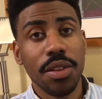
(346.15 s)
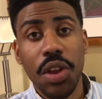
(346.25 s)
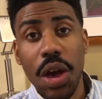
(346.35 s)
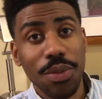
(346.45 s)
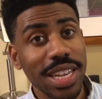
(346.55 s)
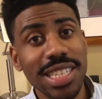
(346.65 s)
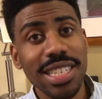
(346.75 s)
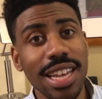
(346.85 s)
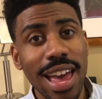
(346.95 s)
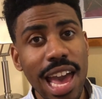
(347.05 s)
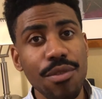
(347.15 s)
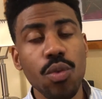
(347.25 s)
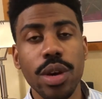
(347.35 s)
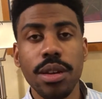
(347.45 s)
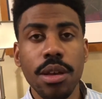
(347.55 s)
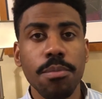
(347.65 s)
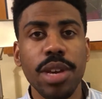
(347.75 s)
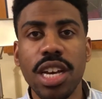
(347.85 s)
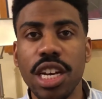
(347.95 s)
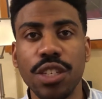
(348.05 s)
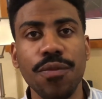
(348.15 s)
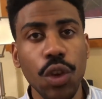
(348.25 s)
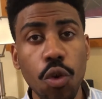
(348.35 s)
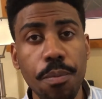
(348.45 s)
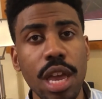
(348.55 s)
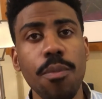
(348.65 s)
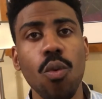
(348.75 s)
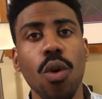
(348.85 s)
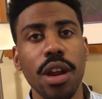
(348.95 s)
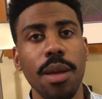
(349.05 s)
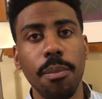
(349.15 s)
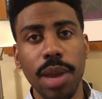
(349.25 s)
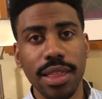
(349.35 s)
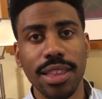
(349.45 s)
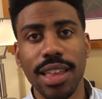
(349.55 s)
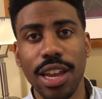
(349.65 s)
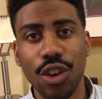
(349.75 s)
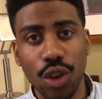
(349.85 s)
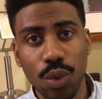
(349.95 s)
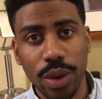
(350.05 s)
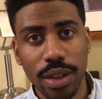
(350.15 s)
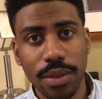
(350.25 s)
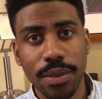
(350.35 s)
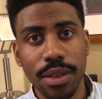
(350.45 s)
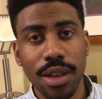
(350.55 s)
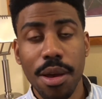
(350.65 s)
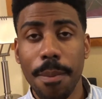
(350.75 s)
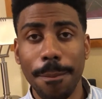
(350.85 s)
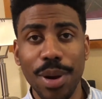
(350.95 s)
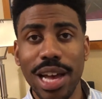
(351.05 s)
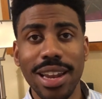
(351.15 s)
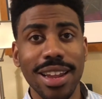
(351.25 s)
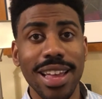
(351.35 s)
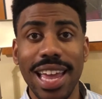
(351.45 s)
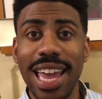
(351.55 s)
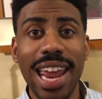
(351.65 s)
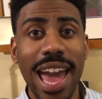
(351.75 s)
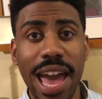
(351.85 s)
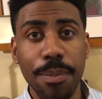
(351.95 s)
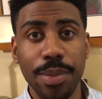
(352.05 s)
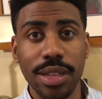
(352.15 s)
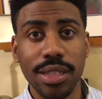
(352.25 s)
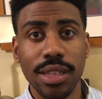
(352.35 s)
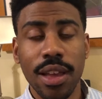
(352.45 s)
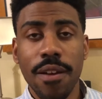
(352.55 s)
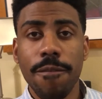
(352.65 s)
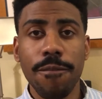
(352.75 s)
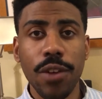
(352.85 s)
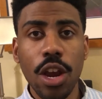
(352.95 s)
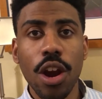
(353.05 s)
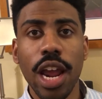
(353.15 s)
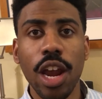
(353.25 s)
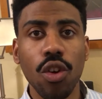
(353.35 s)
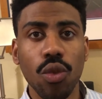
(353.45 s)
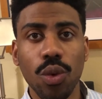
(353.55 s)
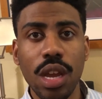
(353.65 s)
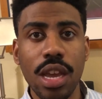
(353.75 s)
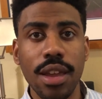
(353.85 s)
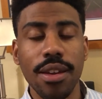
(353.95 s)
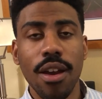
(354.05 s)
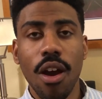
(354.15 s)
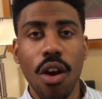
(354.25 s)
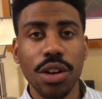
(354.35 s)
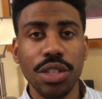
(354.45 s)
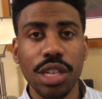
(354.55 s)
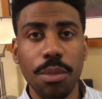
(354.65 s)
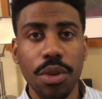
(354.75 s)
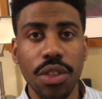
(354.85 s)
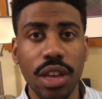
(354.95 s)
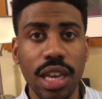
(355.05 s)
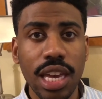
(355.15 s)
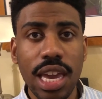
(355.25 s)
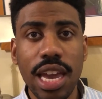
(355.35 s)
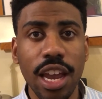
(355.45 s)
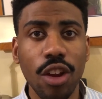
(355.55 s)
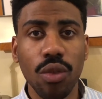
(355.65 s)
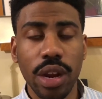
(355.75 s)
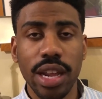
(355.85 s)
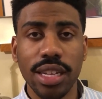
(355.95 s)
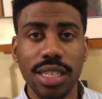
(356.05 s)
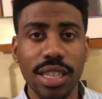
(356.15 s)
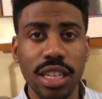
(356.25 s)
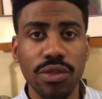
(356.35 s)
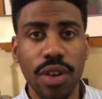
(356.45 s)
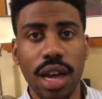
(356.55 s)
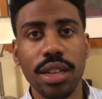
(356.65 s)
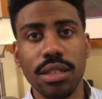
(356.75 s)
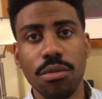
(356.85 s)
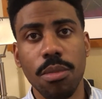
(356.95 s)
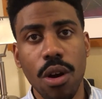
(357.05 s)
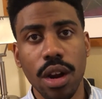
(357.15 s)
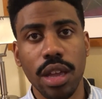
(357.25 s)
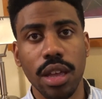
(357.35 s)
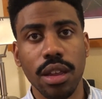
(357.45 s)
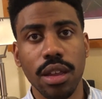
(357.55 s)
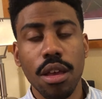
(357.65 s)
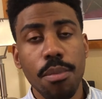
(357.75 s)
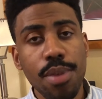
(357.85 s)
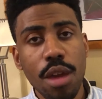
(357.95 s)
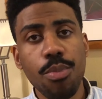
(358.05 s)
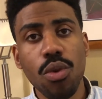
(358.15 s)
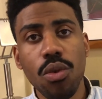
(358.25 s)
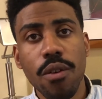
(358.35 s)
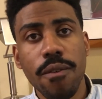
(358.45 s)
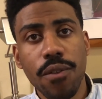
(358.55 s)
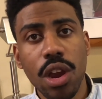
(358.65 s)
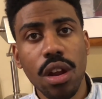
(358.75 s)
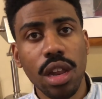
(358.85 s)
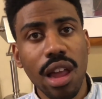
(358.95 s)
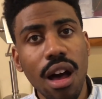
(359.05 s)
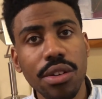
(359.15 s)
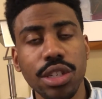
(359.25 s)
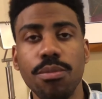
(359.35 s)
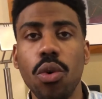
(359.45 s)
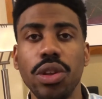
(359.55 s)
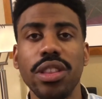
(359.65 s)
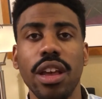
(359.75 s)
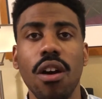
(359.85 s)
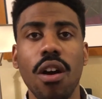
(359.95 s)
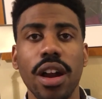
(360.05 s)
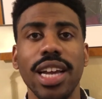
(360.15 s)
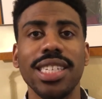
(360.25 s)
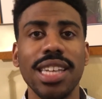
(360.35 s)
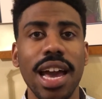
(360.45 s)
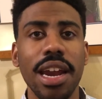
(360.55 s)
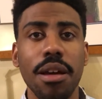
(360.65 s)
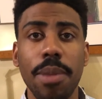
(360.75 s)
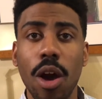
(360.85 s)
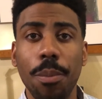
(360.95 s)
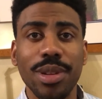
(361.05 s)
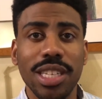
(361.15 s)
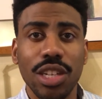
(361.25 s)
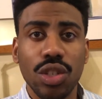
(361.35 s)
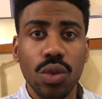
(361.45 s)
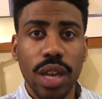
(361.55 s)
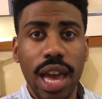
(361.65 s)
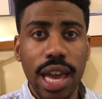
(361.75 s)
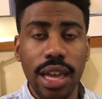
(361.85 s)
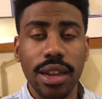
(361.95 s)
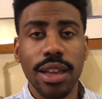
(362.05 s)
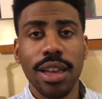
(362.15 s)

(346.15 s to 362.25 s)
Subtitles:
Now, this is a heavy one because few people want to admit that they do it, but it happens. Fear and greed are some of the key ingredients to this volatile market. People fear loss more than they are excited about potential gain.